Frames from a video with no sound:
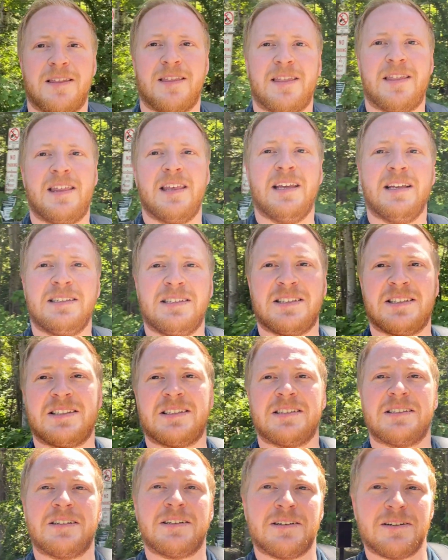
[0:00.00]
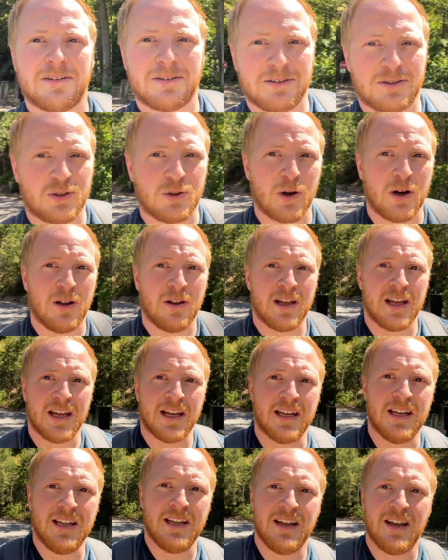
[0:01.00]
This
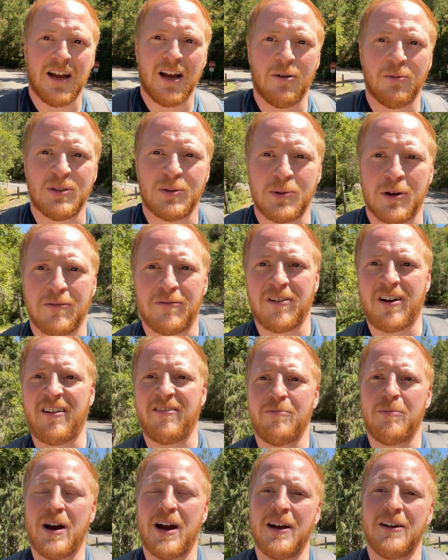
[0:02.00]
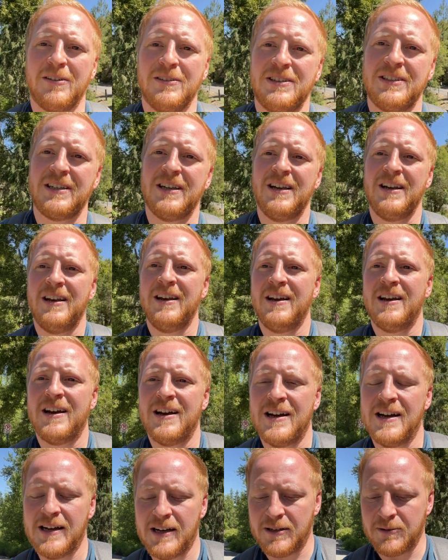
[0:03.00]
trailhead is about 5 miles,
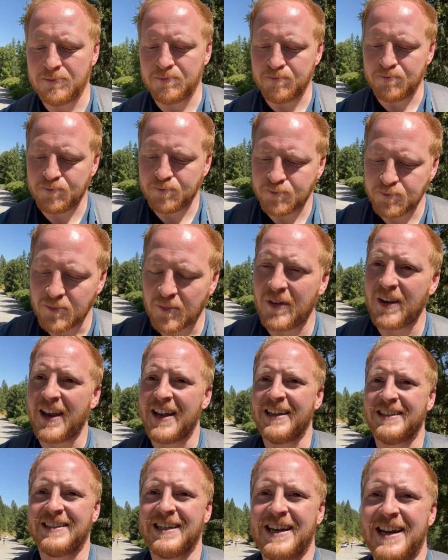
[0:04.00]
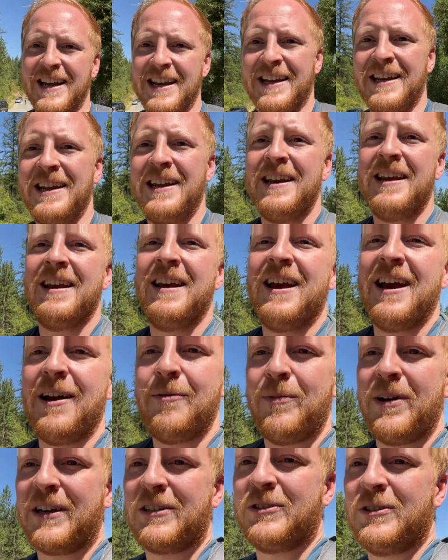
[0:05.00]
and today I'm
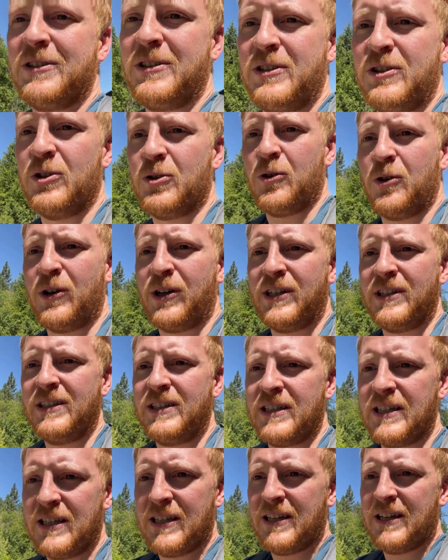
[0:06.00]
actually joined